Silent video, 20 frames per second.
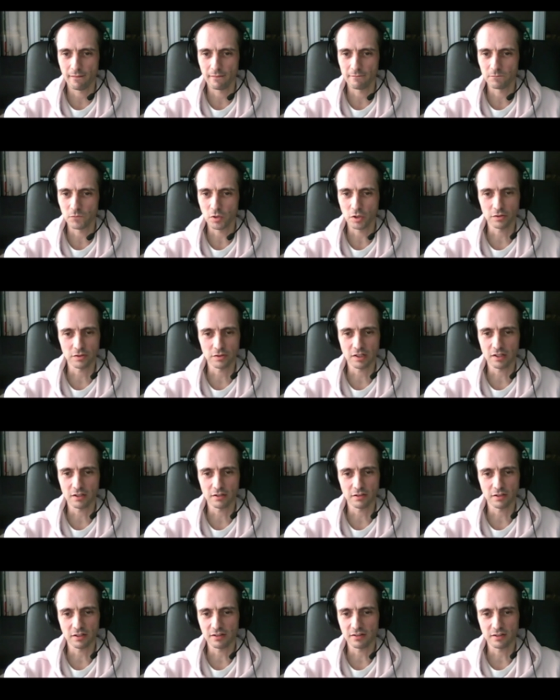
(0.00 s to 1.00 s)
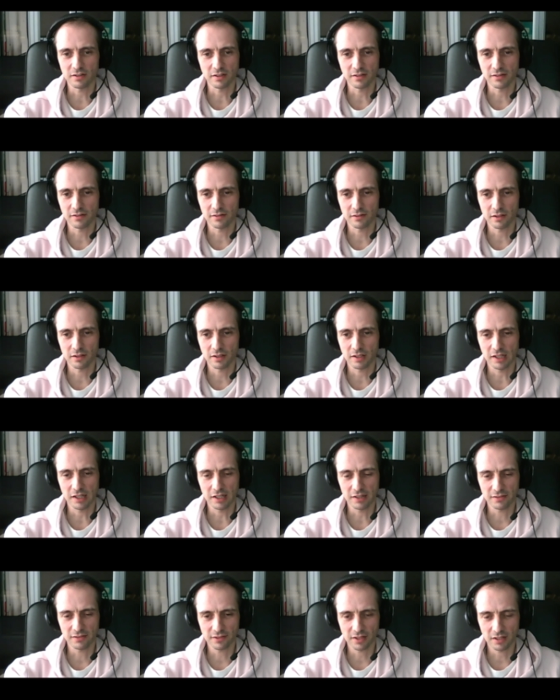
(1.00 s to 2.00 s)
Oh, that's
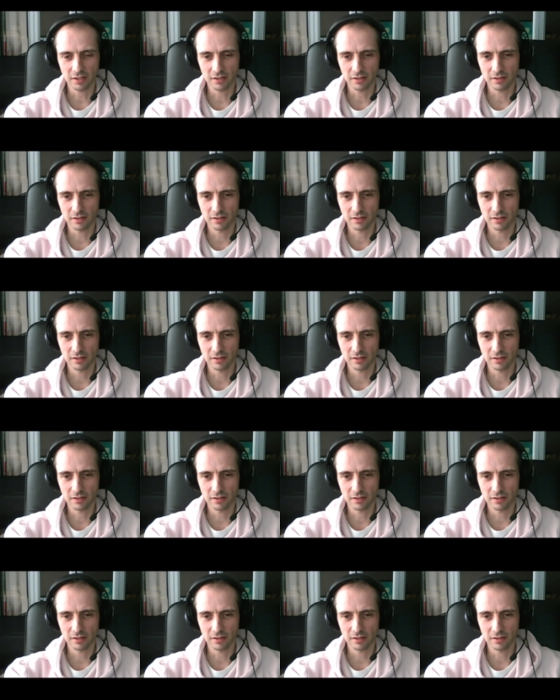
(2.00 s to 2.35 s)
yes, and